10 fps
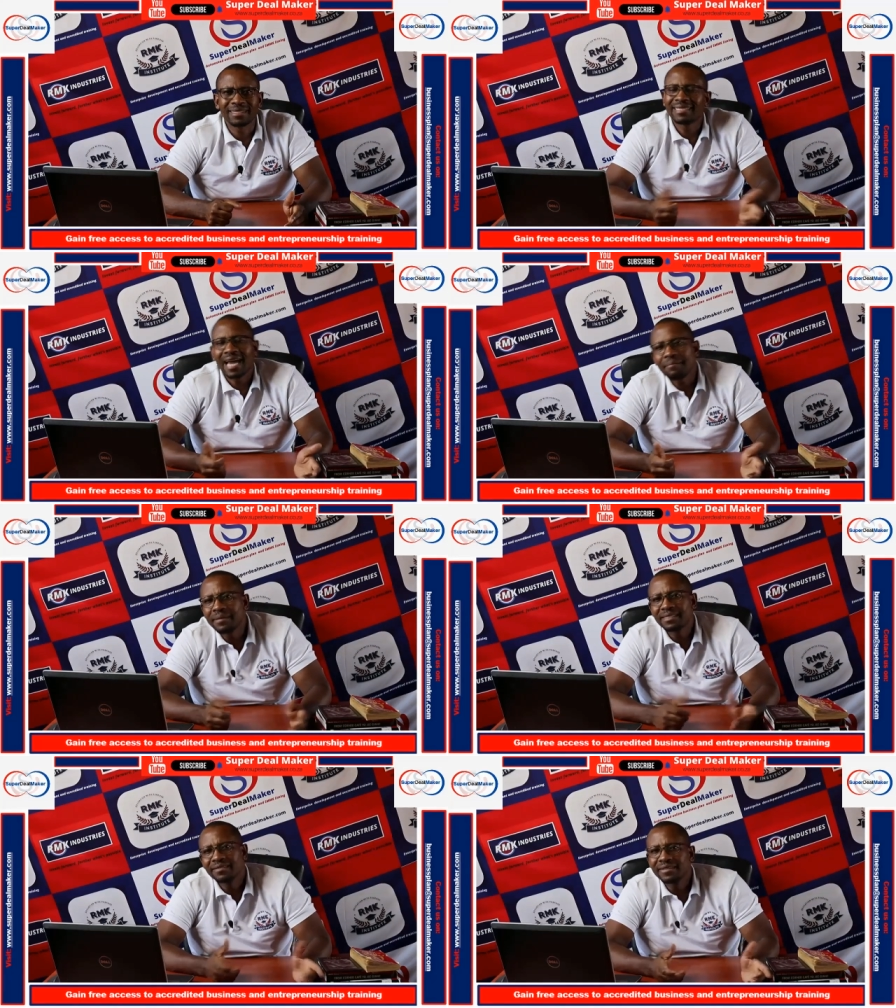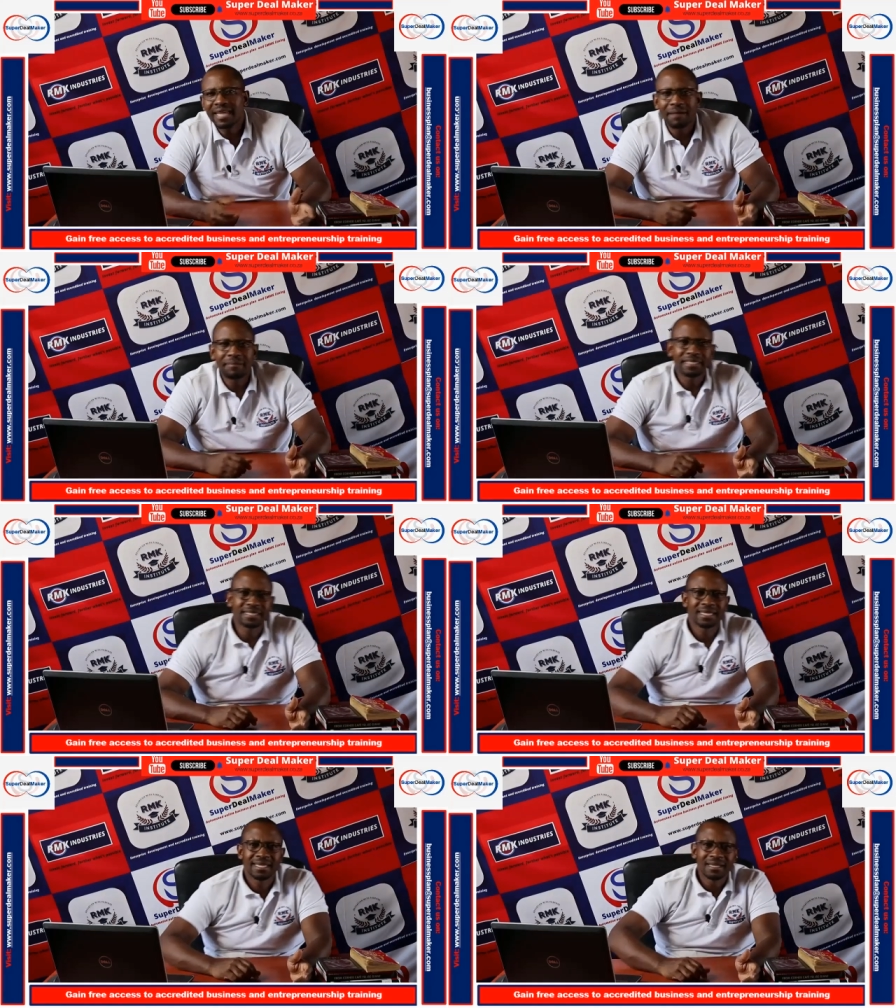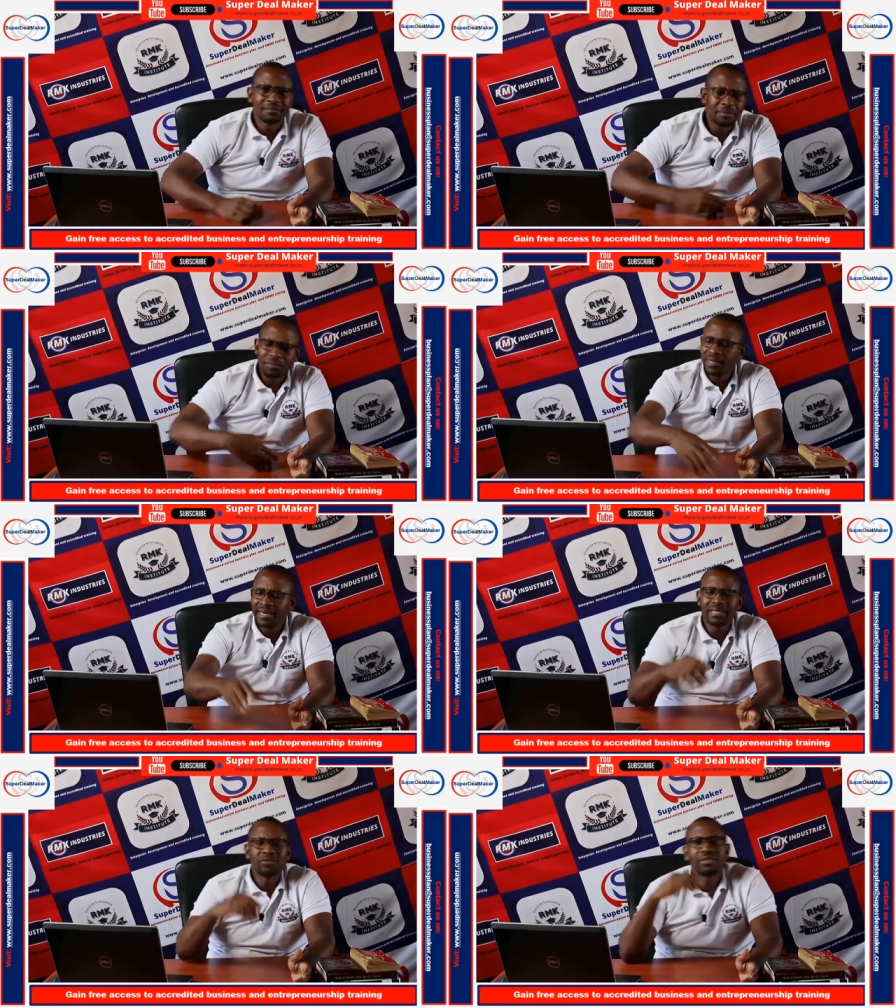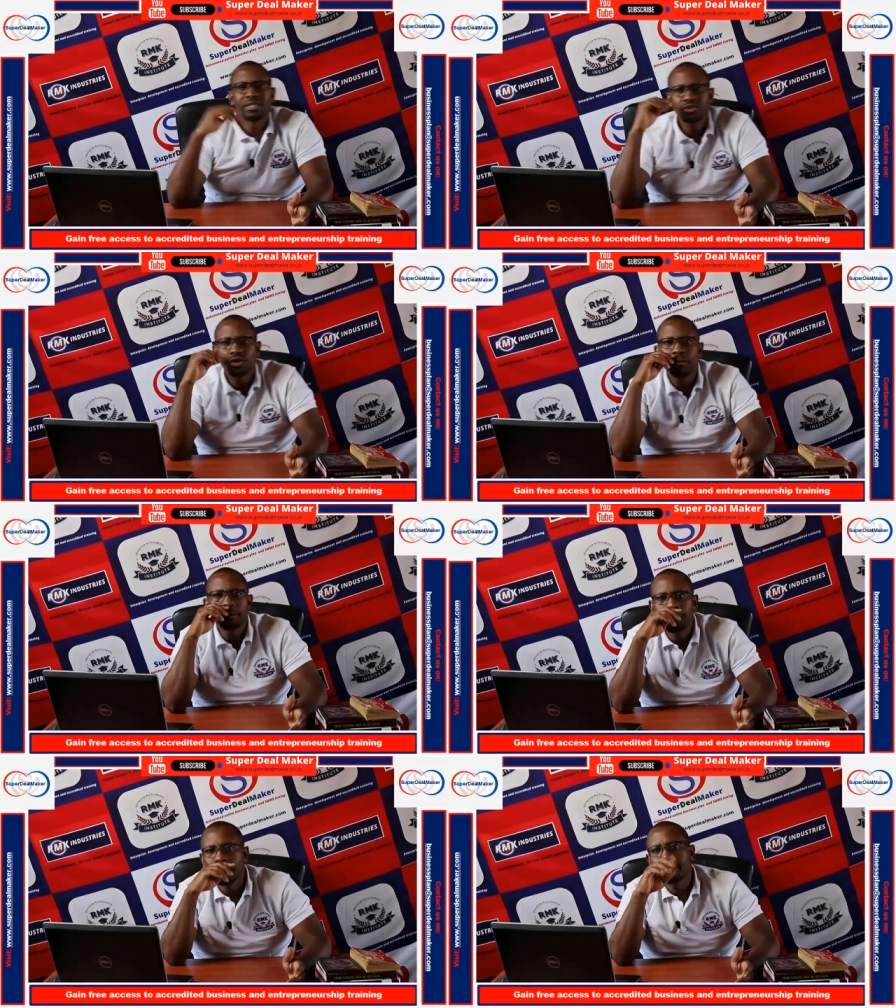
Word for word: It happens if it happens. People learn on the job,